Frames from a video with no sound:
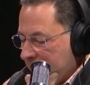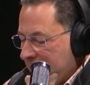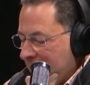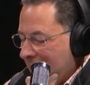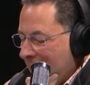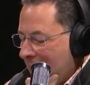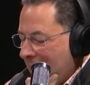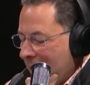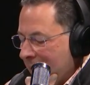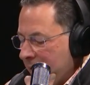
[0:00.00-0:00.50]
But
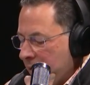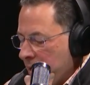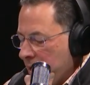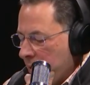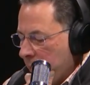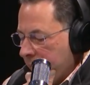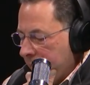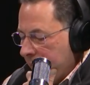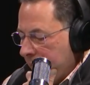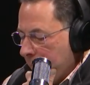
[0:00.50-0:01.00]
the
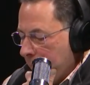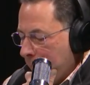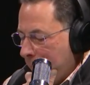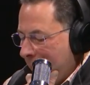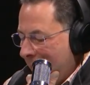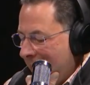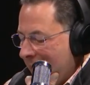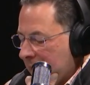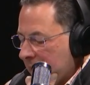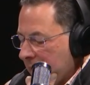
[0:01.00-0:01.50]
ongoing
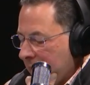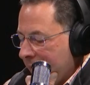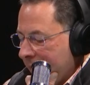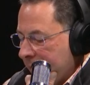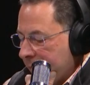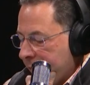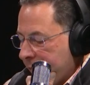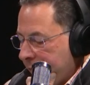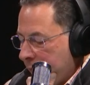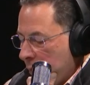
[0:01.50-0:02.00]
Bake
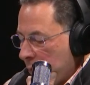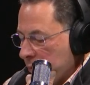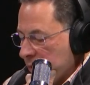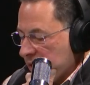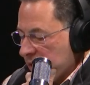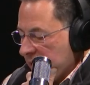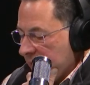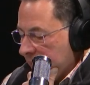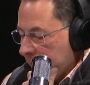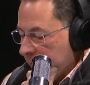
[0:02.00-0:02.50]
Light
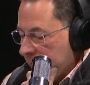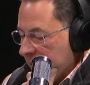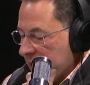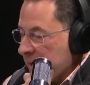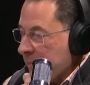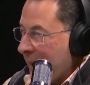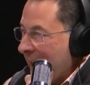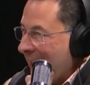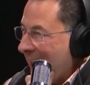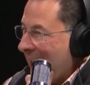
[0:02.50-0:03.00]
phone segment
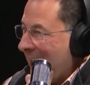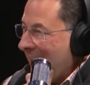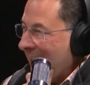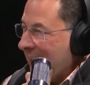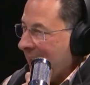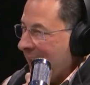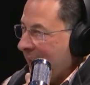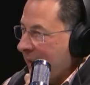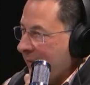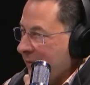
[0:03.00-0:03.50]
is my
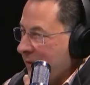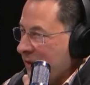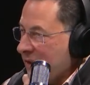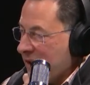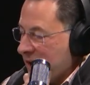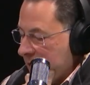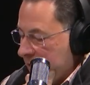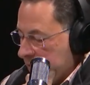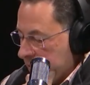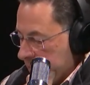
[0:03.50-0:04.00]
highlight of the
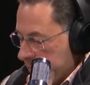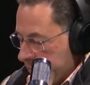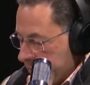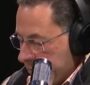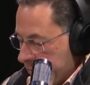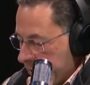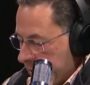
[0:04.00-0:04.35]
season.